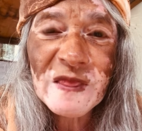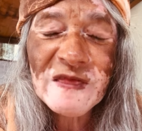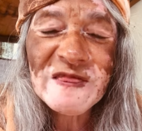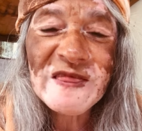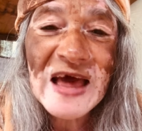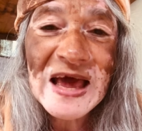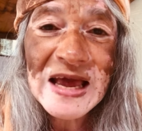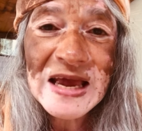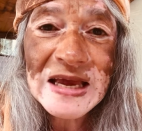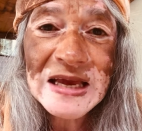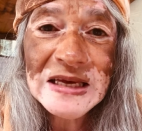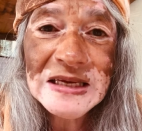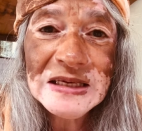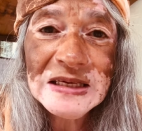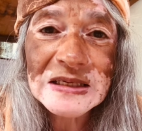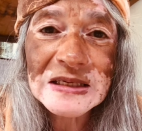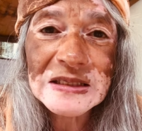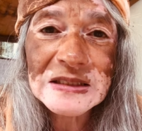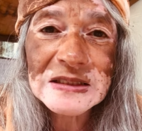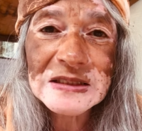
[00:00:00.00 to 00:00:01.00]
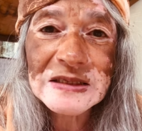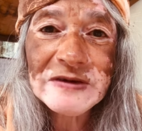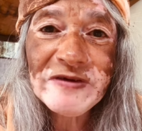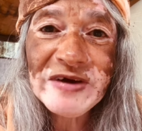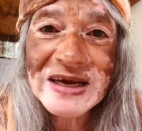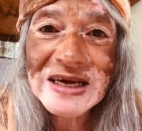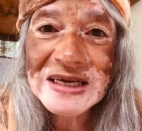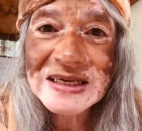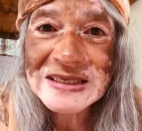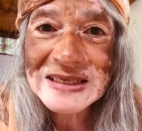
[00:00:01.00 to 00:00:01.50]
they
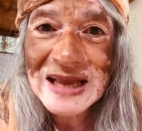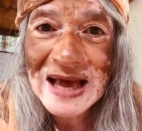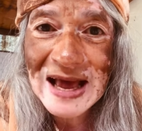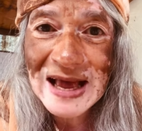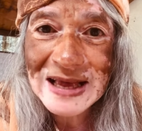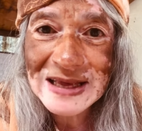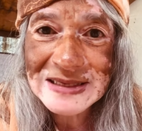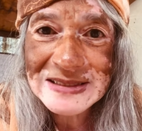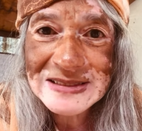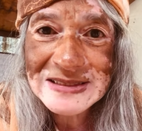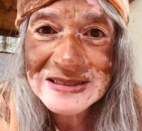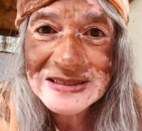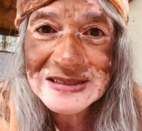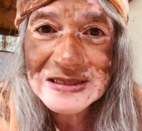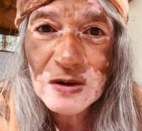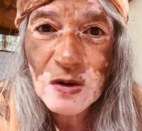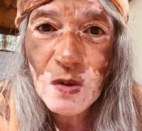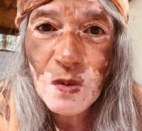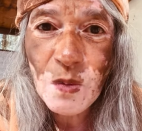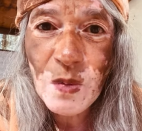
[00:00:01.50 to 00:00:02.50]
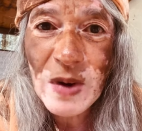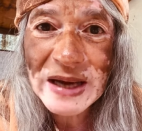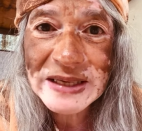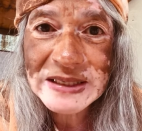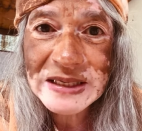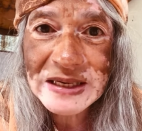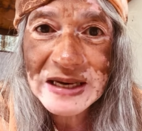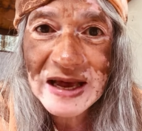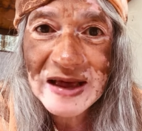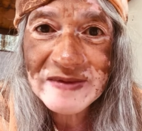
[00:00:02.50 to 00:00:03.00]
recognized one
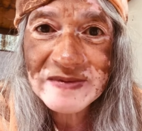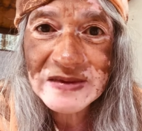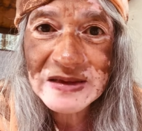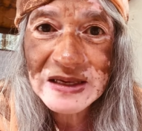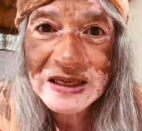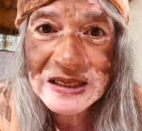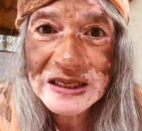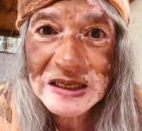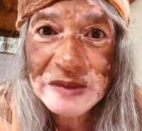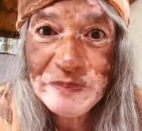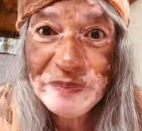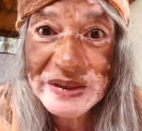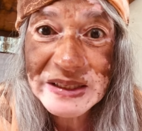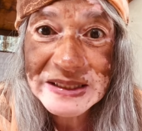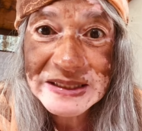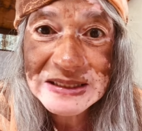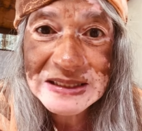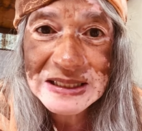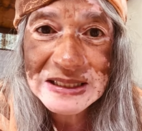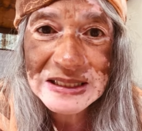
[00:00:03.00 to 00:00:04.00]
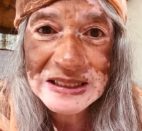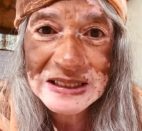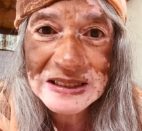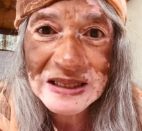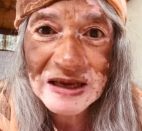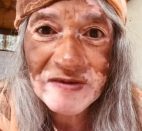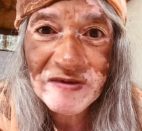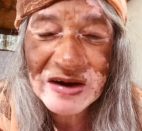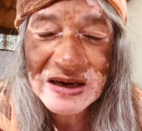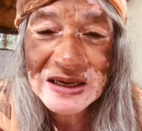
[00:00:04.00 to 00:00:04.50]
another immediately.
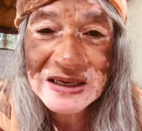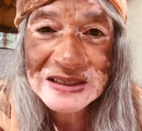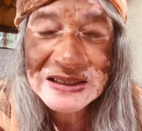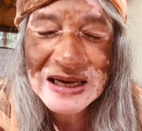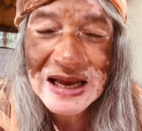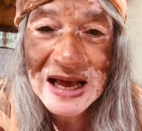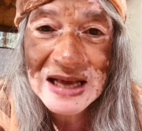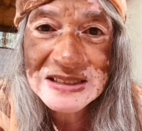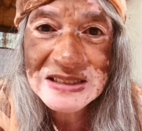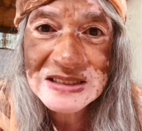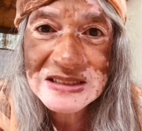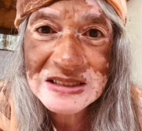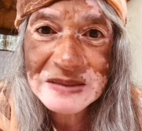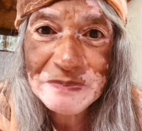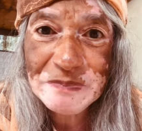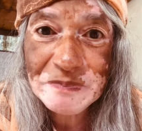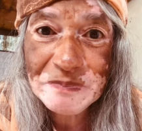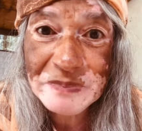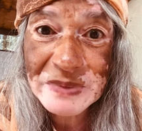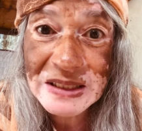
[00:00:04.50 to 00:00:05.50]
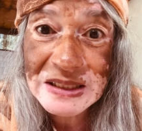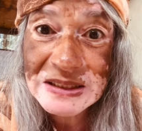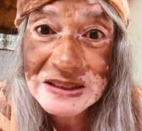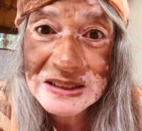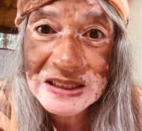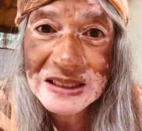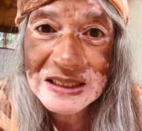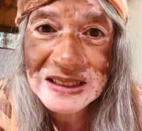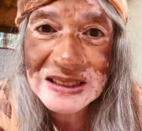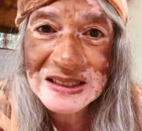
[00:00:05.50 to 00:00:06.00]
They recognized
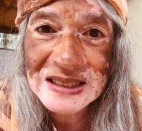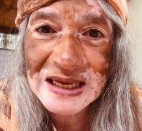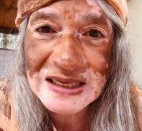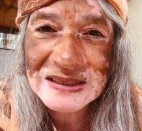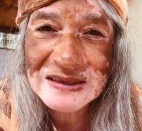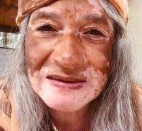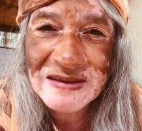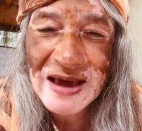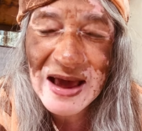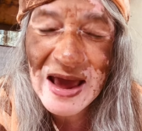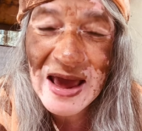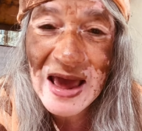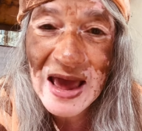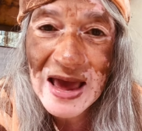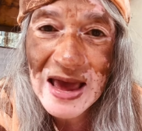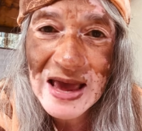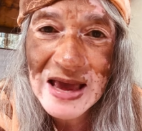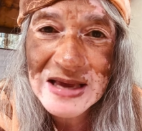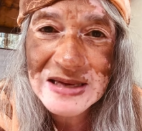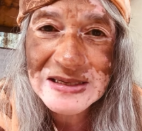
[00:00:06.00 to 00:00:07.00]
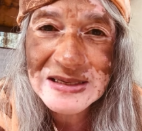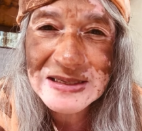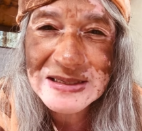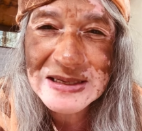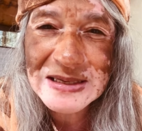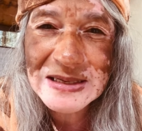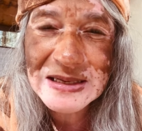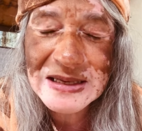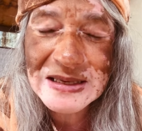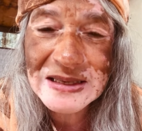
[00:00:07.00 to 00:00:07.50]
immediately that they had
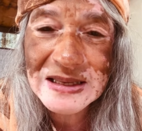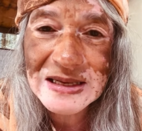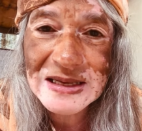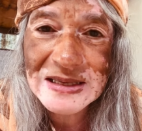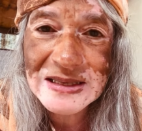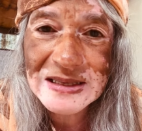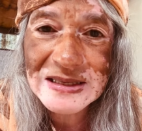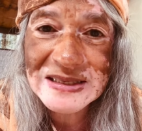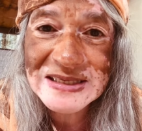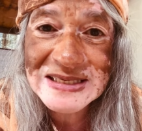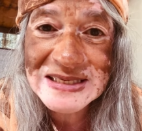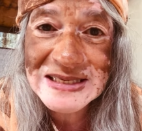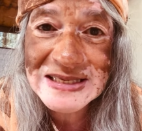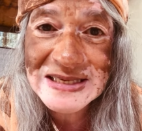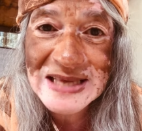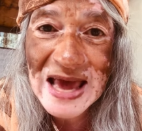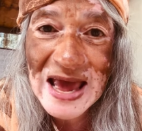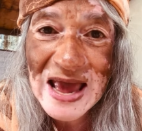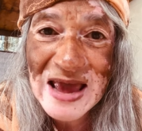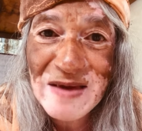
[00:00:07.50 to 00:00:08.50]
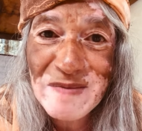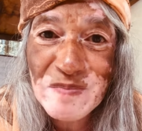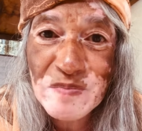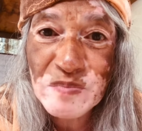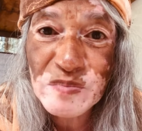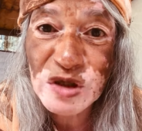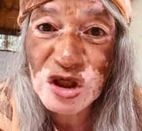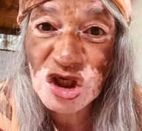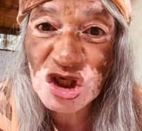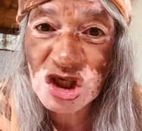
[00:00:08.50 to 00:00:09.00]
the
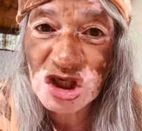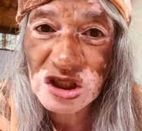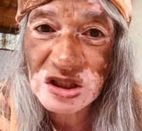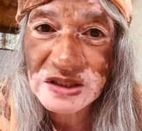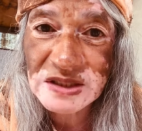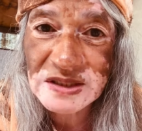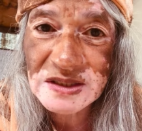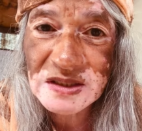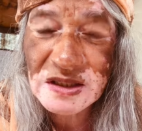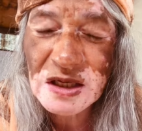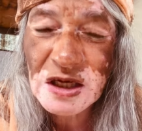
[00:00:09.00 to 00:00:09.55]
same mission